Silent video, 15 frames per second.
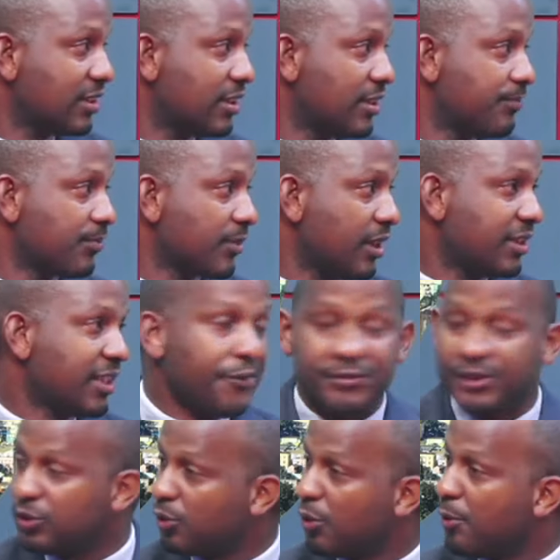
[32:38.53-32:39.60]
They are free
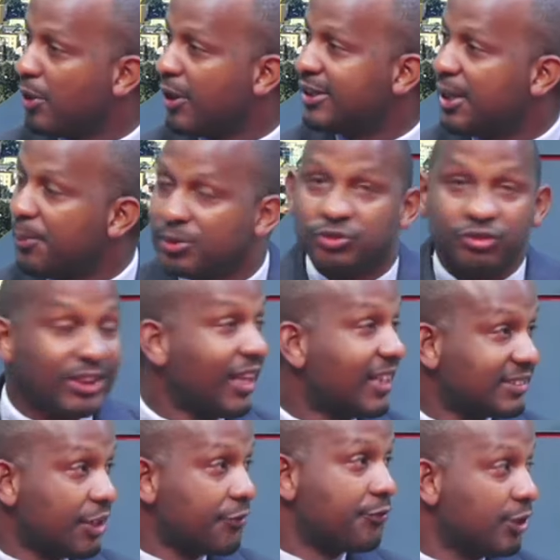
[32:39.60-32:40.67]
to, demonstrators
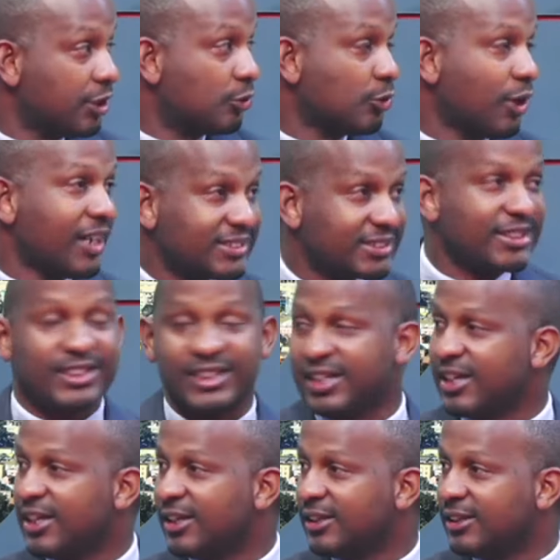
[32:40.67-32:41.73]
are free to ask
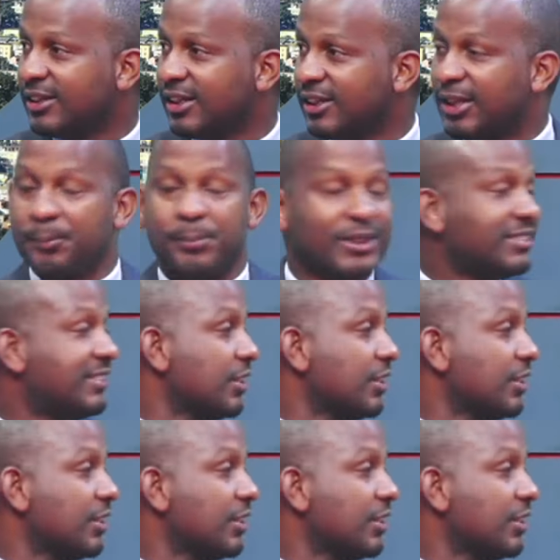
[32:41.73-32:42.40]
the president to